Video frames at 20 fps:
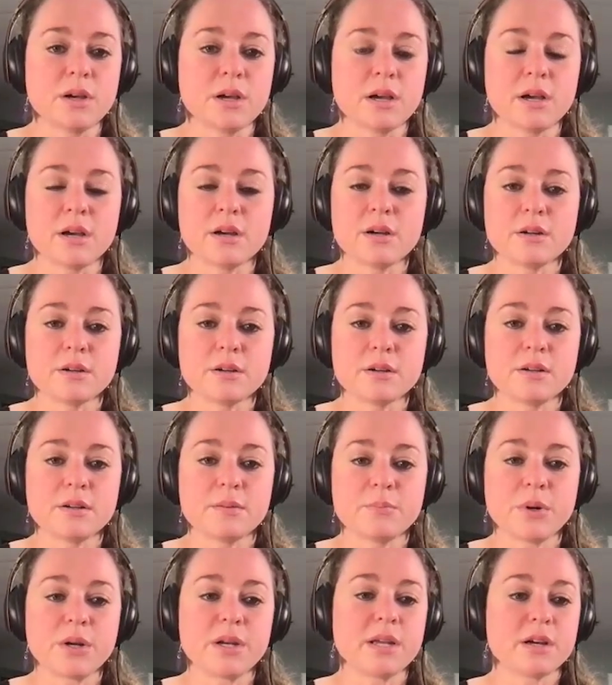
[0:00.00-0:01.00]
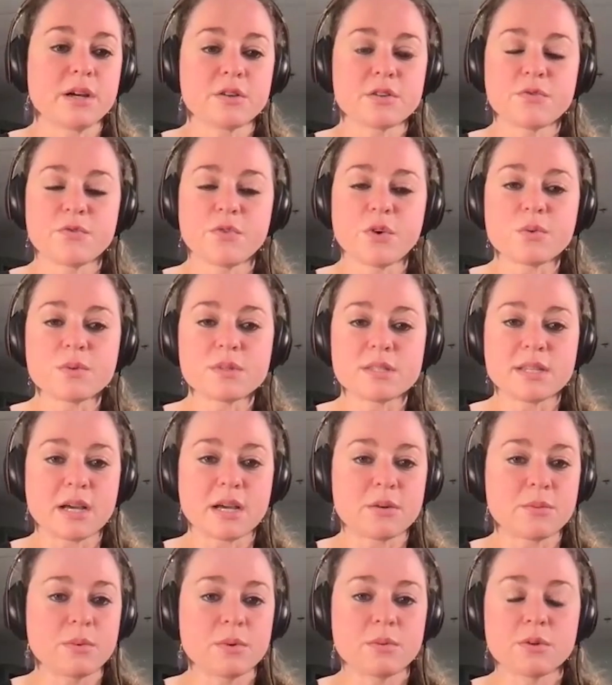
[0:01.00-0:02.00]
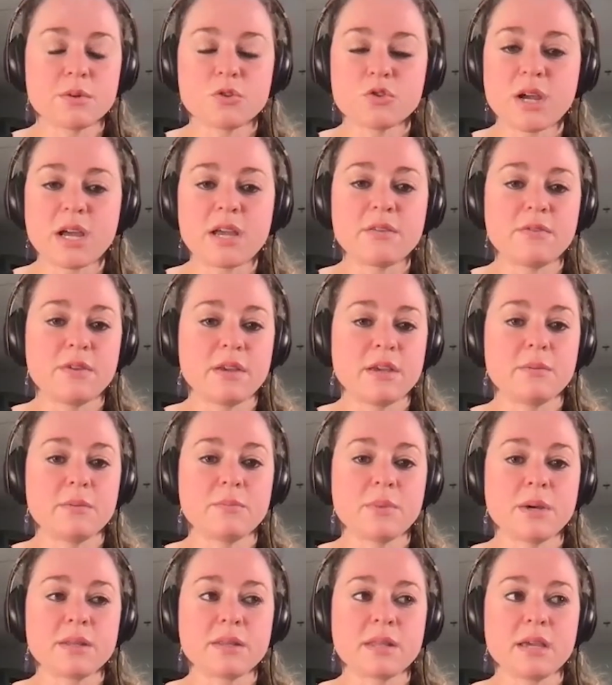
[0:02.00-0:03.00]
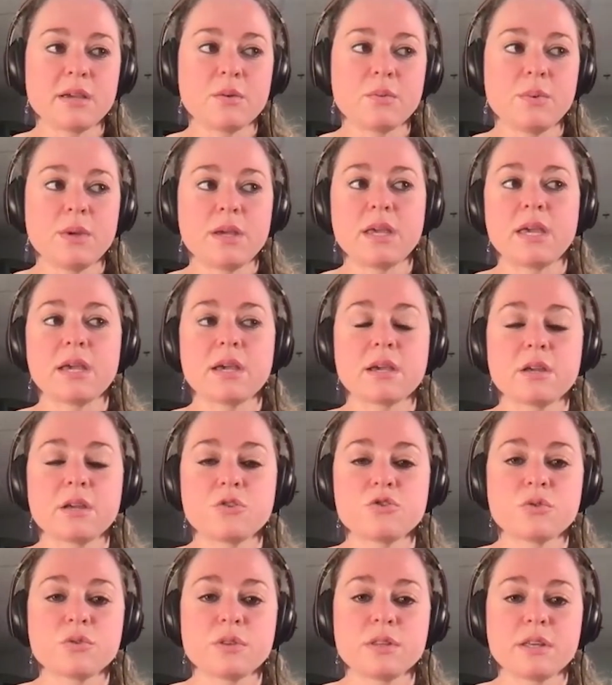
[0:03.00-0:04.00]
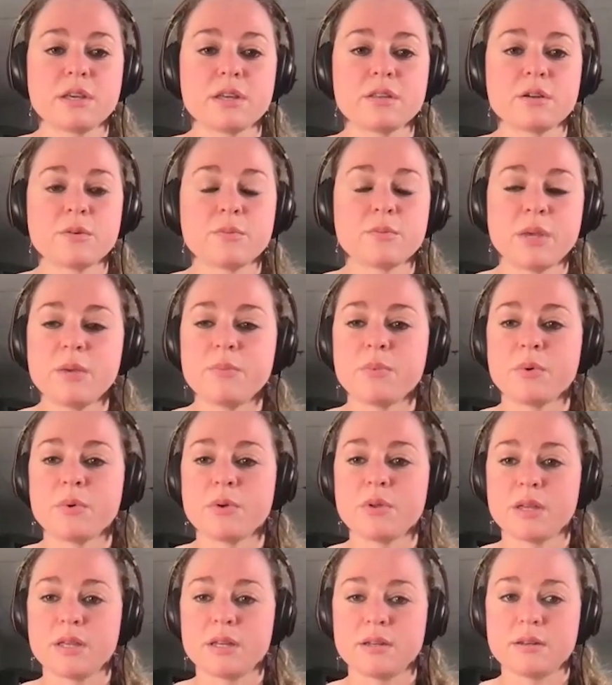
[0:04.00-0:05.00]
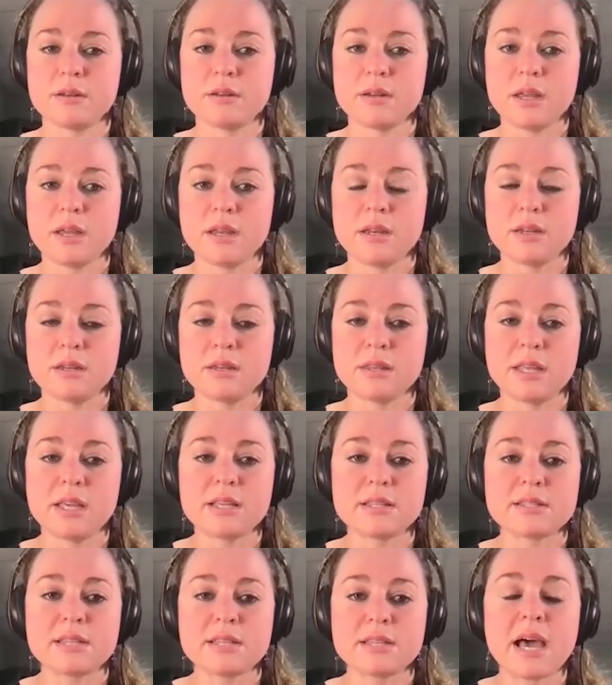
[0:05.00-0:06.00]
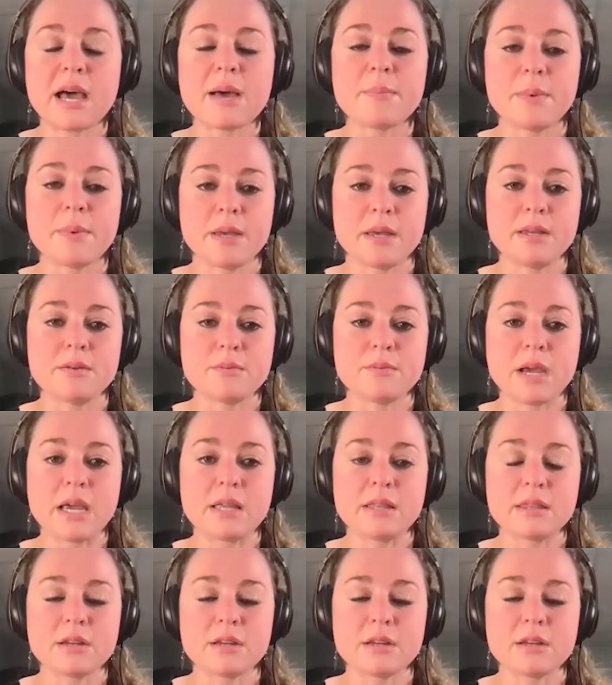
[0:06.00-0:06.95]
are putting our phones down when we're driving, but like we can't control the other people and things happen, right?